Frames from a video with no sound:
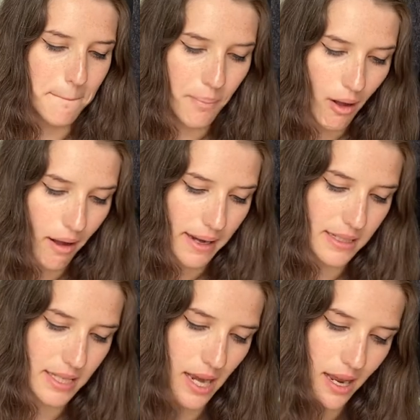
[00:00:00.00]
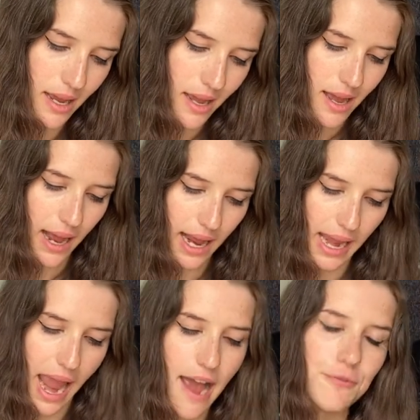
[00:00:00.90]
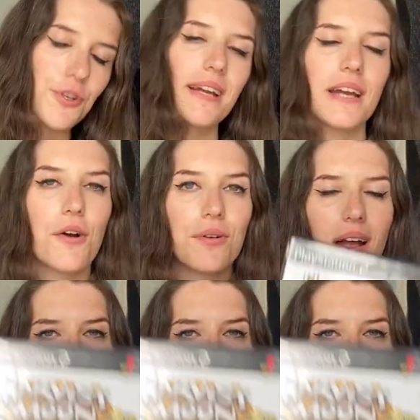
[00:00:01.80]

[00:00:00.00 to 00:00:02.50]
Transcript: but I have tried out